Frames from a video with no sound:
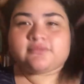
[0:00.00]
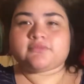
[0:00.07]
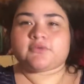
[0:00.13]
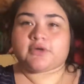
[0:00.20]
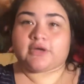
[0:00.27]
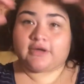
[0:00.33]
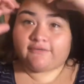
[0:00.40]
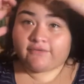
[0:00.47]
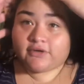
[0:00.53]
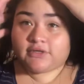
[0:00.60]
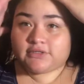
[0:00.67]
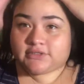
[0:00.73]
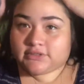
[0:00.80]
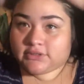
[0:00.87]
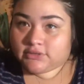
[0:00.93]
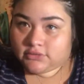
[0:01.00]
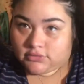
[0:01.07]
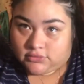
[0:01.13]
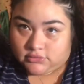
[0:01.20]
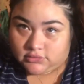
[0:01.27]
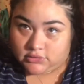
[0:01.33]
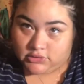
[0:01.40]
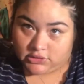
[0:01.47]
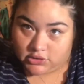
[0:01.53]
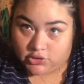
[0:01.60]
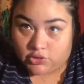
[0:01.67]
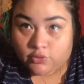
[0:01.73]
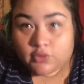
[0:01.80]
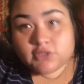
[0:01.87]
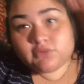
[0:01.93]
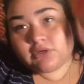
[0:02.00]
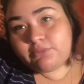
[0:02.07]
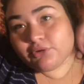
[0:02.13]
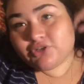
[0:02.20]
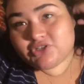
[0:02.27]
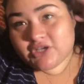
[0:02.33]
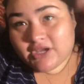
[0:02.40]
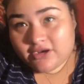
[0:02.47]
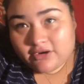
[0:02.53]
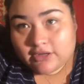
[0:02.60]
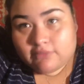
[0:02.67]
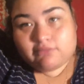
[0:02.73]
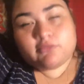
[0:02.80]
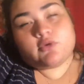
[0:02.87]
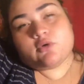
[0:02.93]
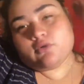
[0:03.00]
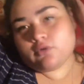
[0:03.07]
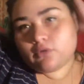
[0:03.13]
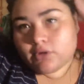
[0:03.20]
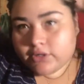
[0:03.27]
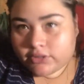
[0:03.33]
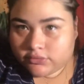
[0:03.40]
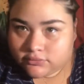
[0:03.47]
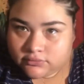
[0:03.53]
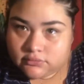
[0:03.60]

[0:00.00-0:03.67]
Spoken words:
Alright, first, you always want to put your hair up or